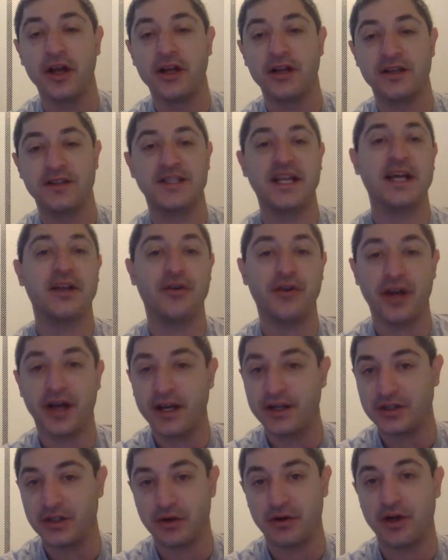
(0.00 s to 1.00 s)

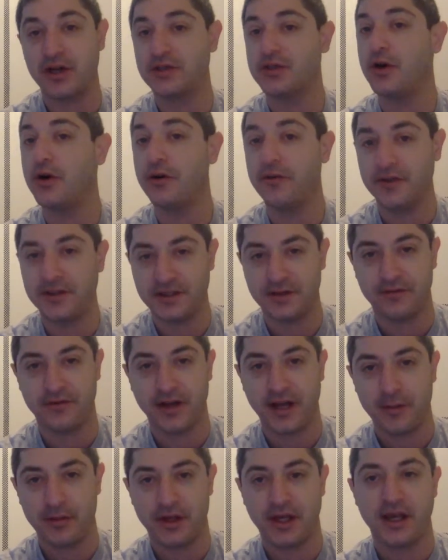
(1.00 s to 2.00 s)
standardized across all these different
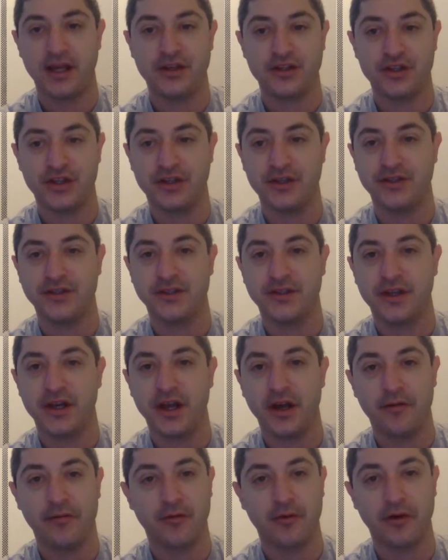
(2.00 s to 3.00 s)
applications
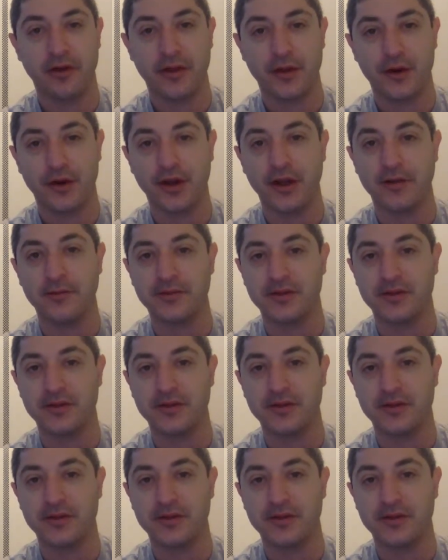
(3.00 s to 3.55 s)
uh, for Ethereum.